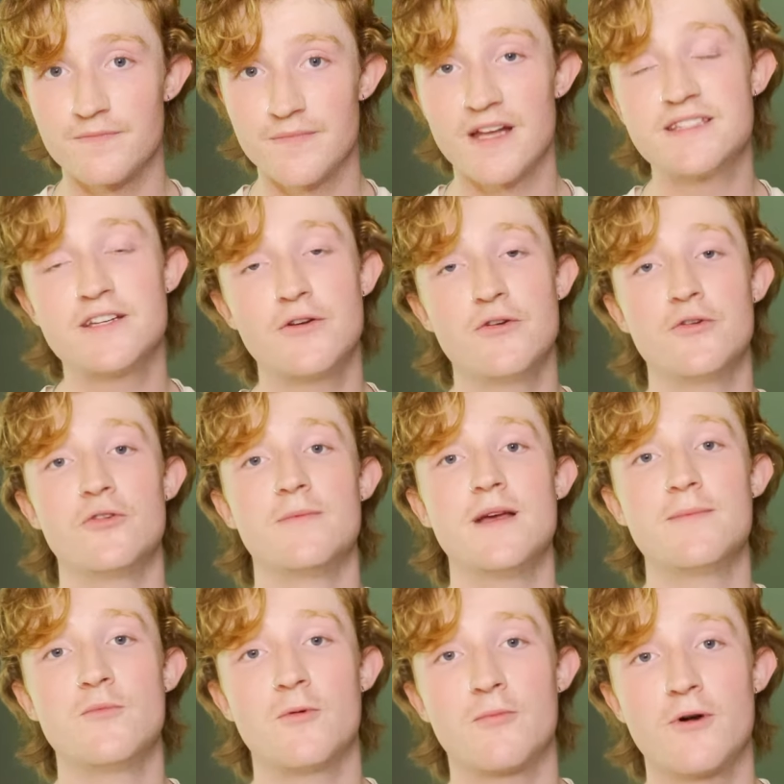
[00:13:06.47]
that's how you're going to
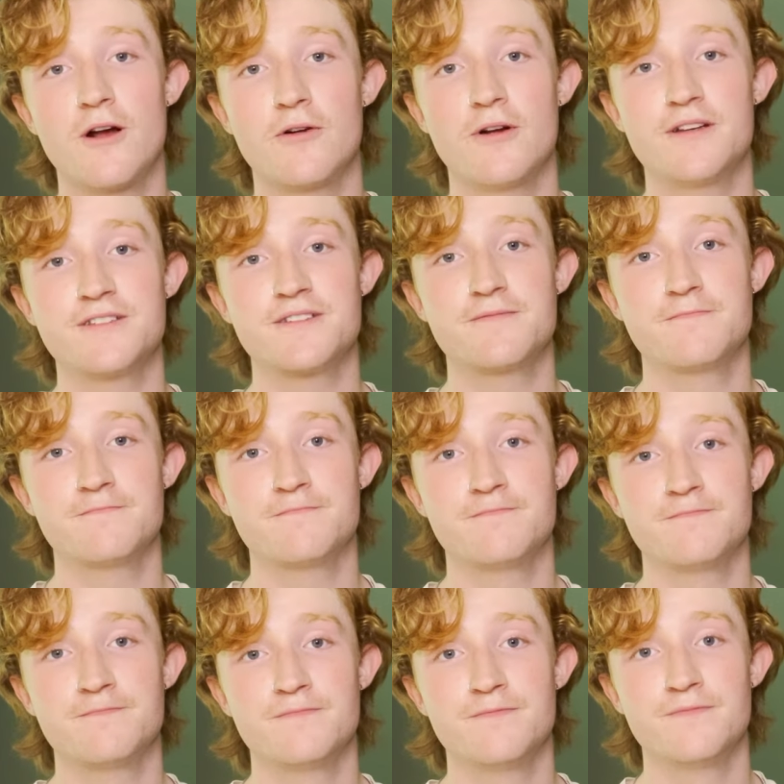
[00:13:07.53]
make more progress
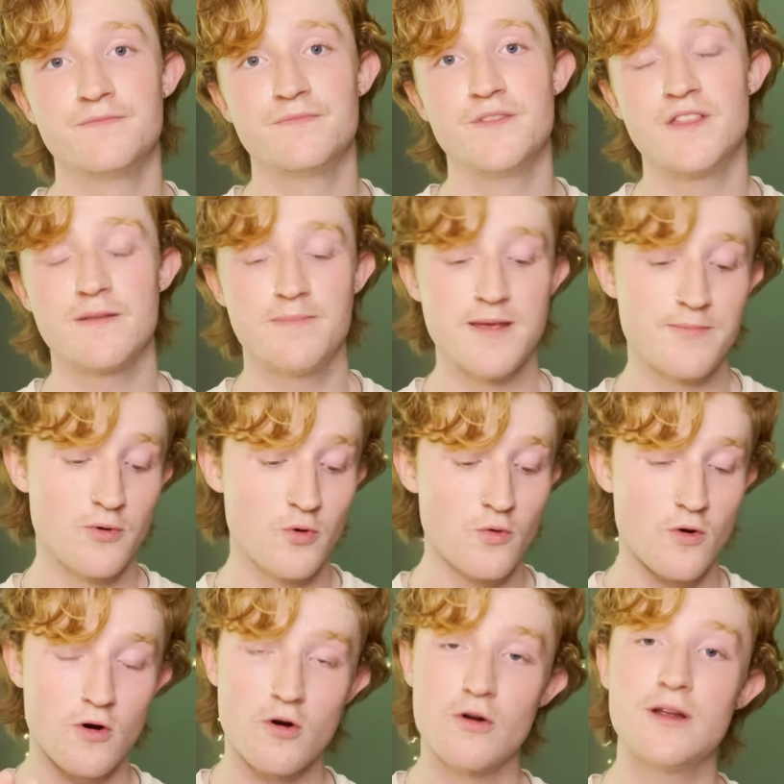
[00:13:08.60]
than the people
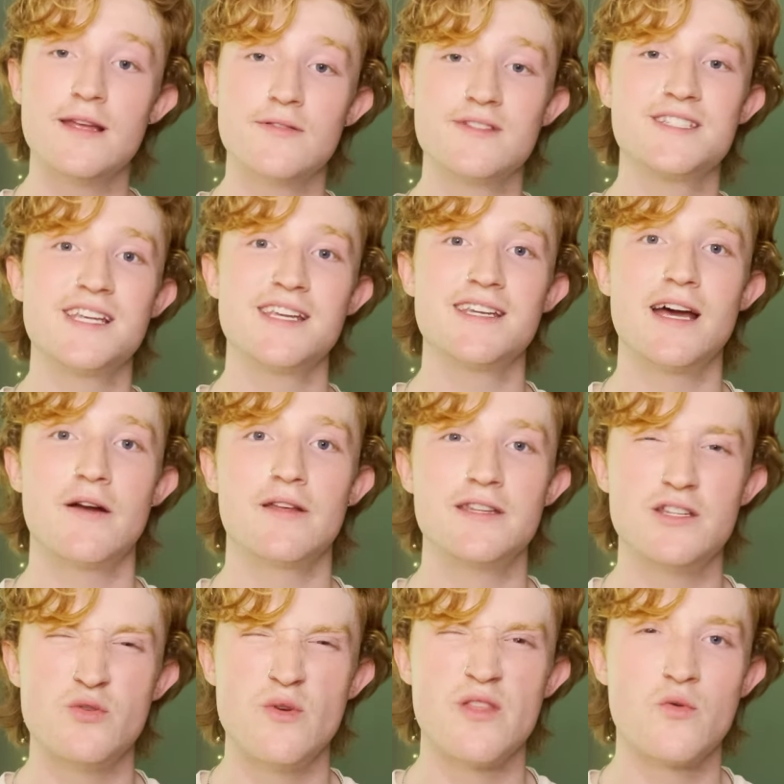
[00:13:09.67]
who are even sitting down and
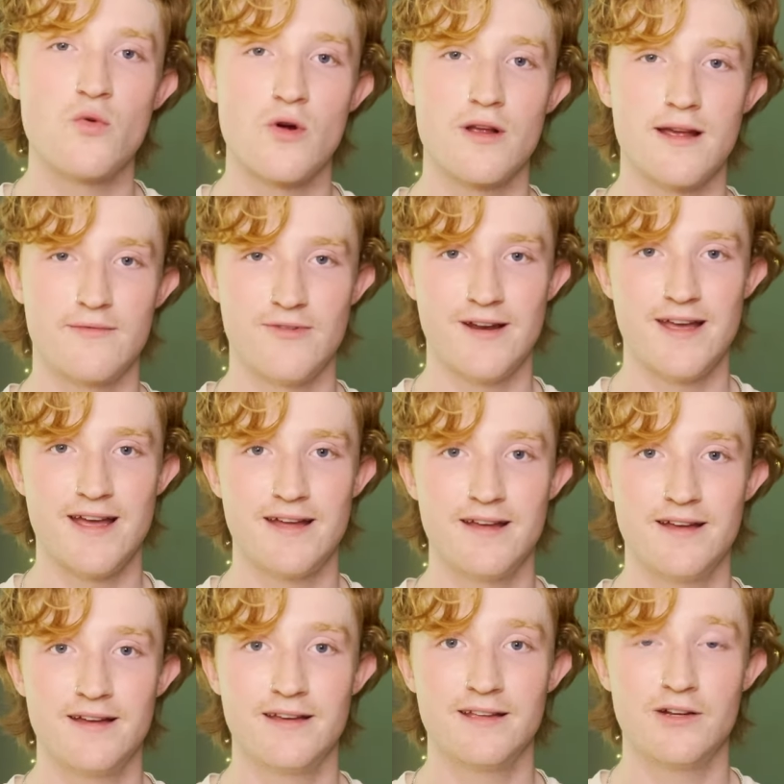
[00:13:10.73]
doing the work every day.
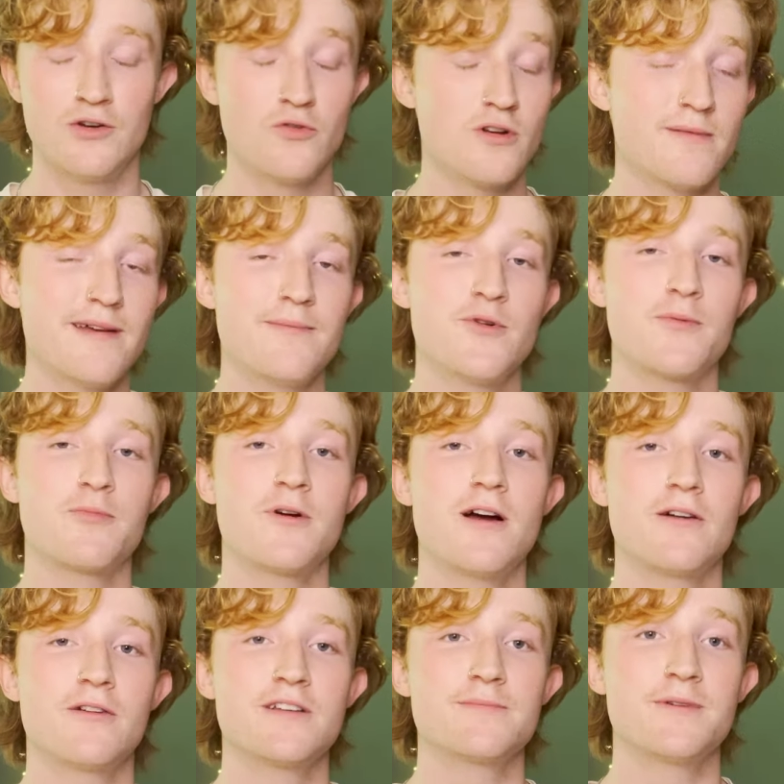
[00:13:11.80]
You're going to make more
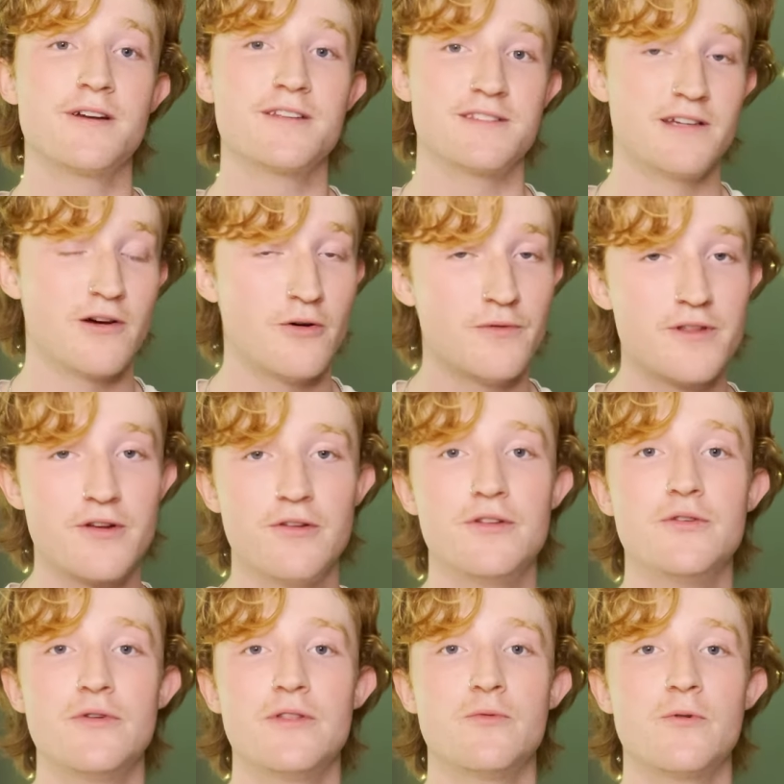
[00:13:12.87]
progress because not only are you
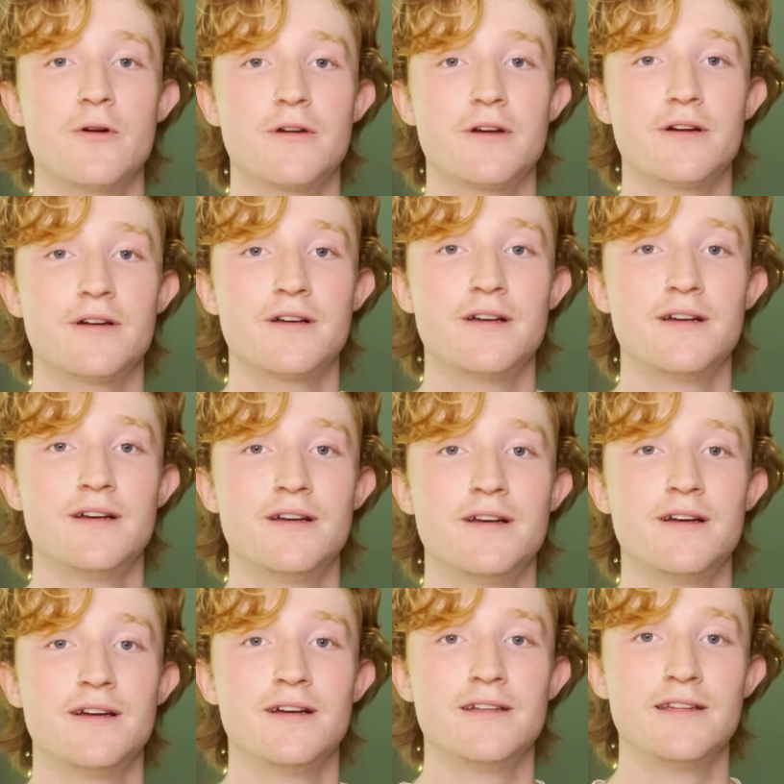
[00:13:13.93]
doing the work,
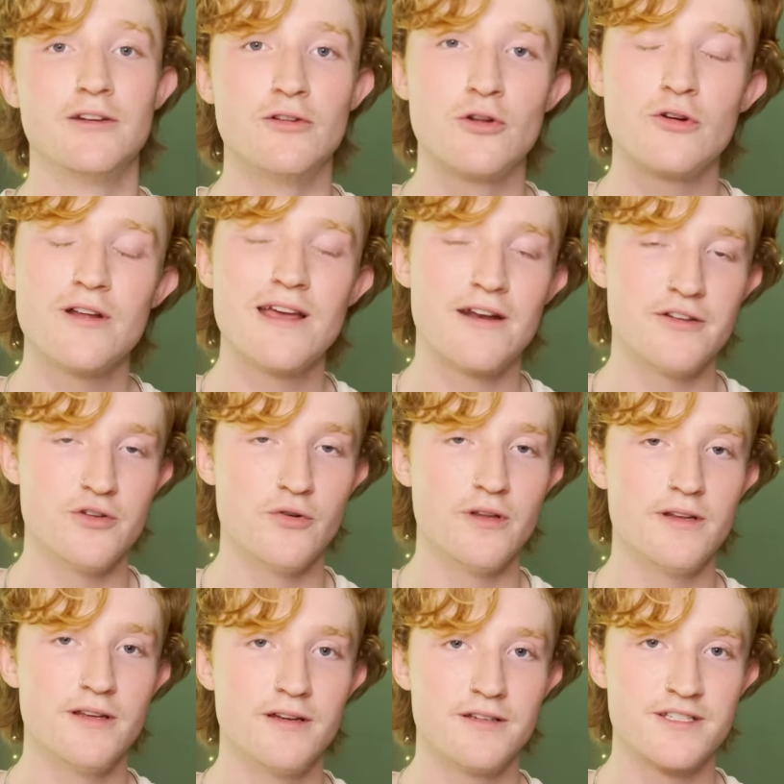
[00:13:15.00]
you're learning how to do
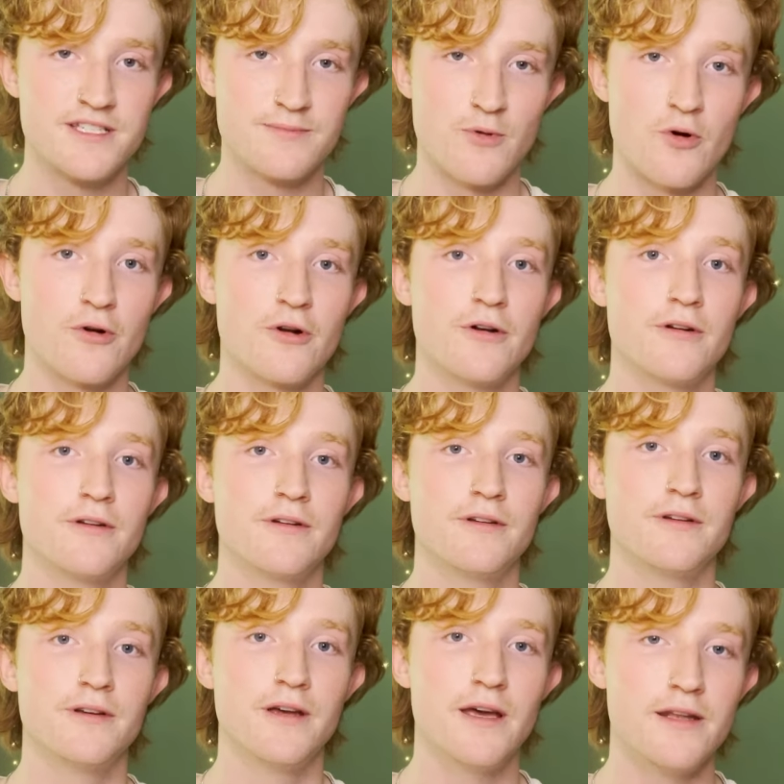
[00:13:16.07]
it smarter
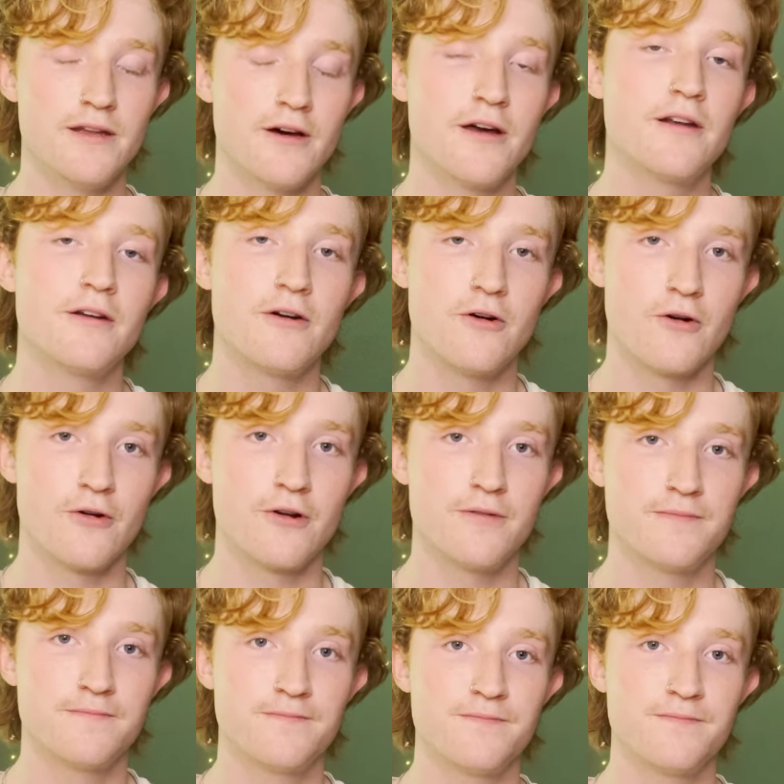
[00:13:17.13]
and not harder.